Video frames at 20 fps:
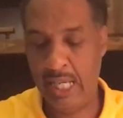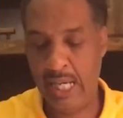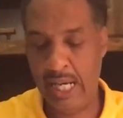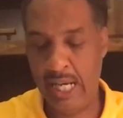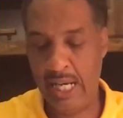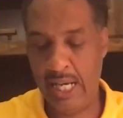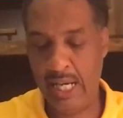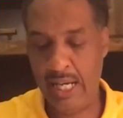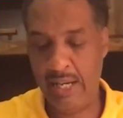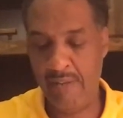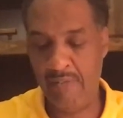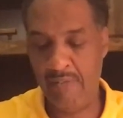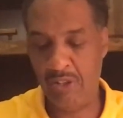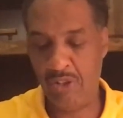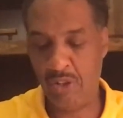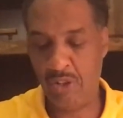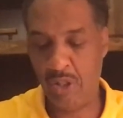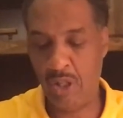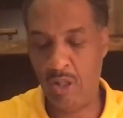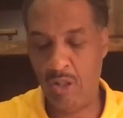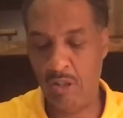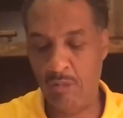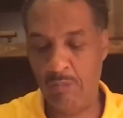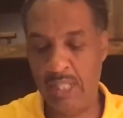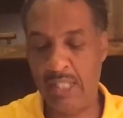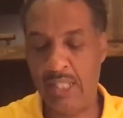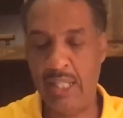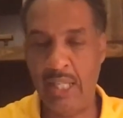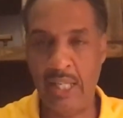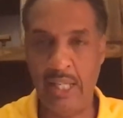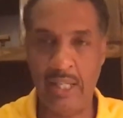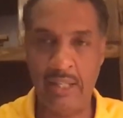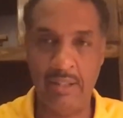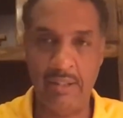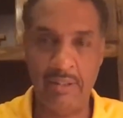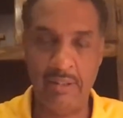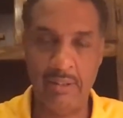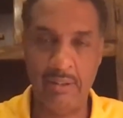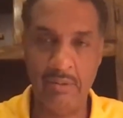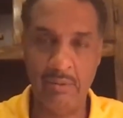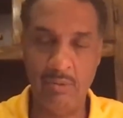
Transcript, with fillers: I have installed my king.